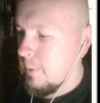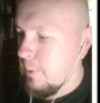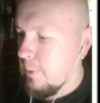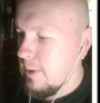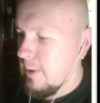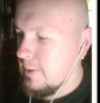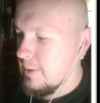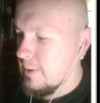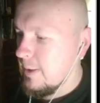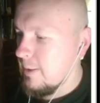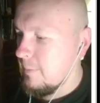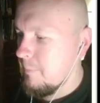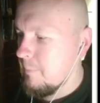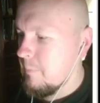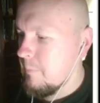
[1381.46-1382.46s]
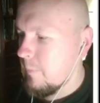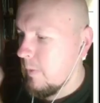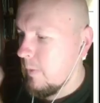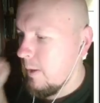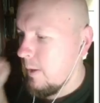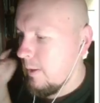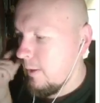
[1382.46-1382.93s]
that
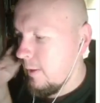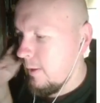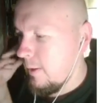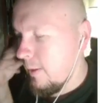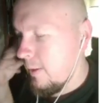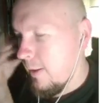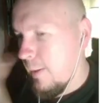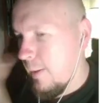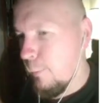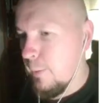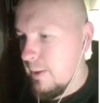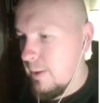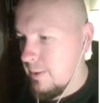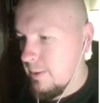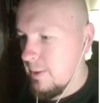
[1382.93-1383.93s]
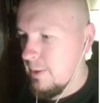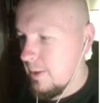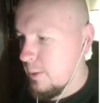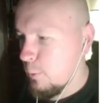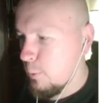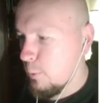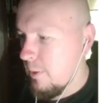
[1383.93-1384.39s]
if he succeeds with
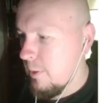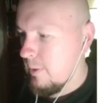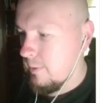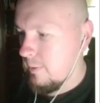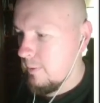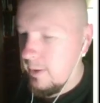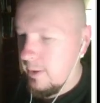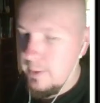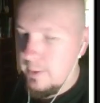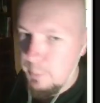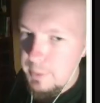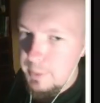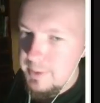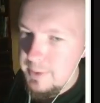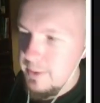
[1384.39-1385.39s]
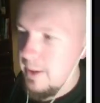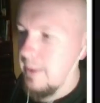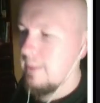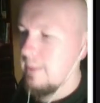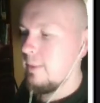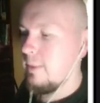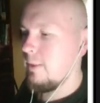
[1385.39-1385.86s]
it, he's a busy guy. He
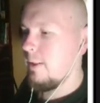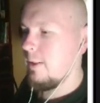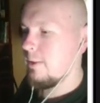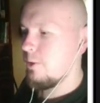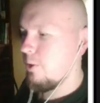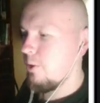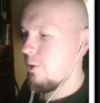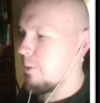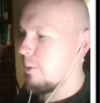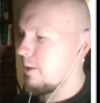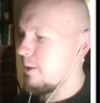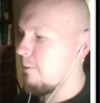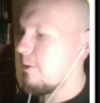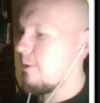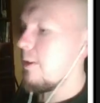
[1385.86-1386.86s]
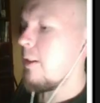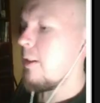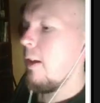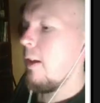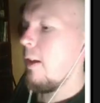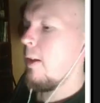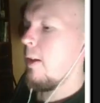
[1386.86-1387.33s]
has a job and everything.
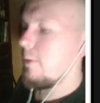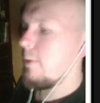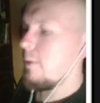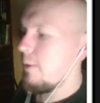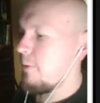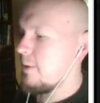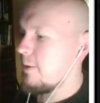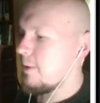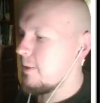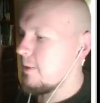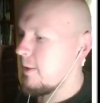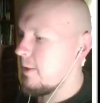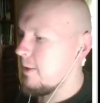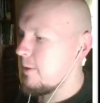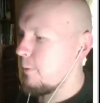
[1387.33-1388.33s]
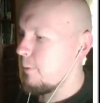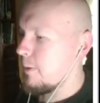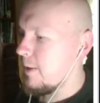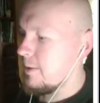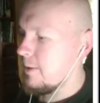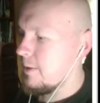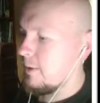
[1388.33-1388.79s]
If he succeeds, if he gets it
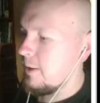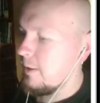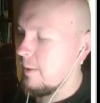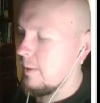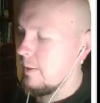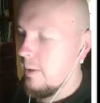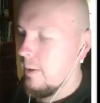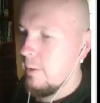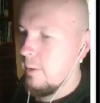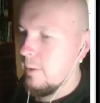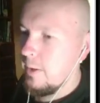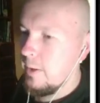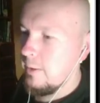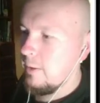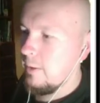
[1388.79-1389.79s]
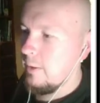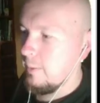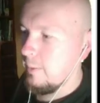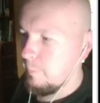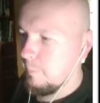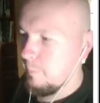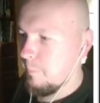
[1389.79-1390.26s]
done, then
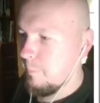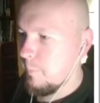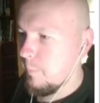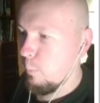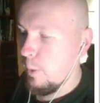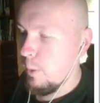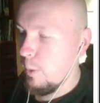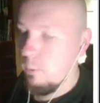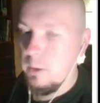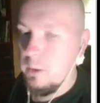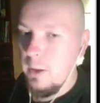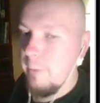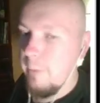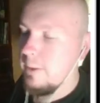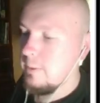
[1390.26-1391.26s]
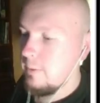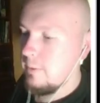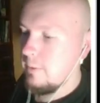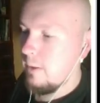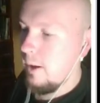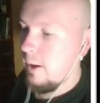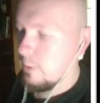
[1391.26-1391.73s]
we would love it. I would
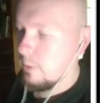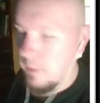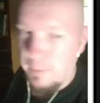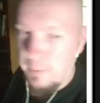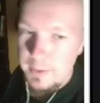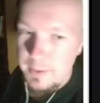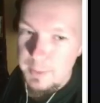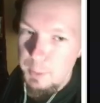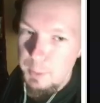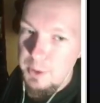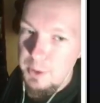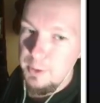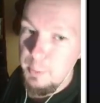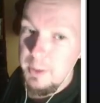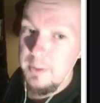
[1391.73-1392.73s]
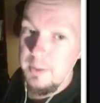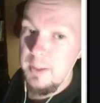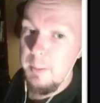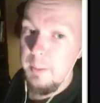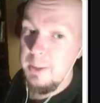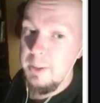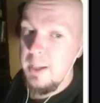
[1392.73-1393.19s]
love it, especially because I'm an
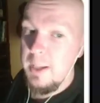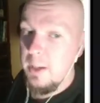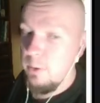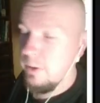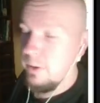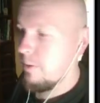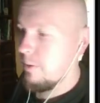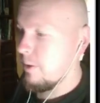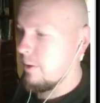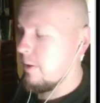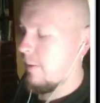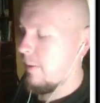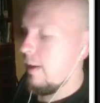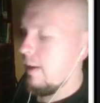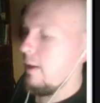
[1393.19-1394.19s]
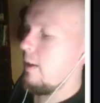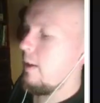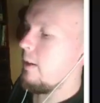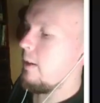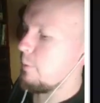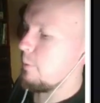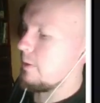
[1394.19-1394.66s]
Android user. We'd
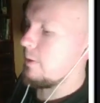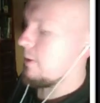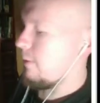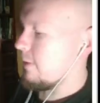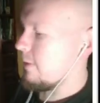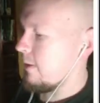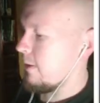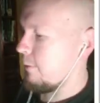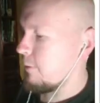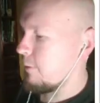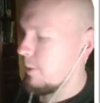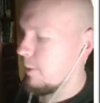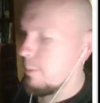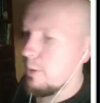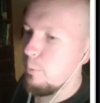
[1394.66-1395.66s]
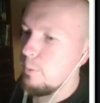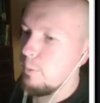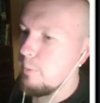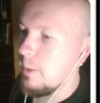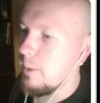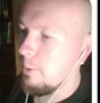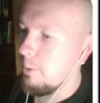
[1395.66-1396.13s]
love it if somebody would be able to
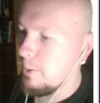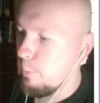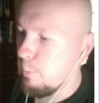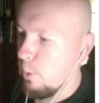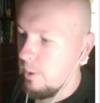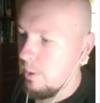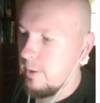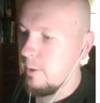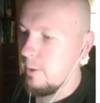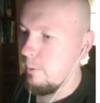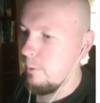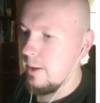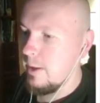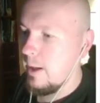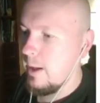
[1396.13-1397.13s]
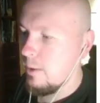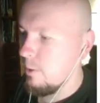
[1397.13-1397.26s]
port it over to Android.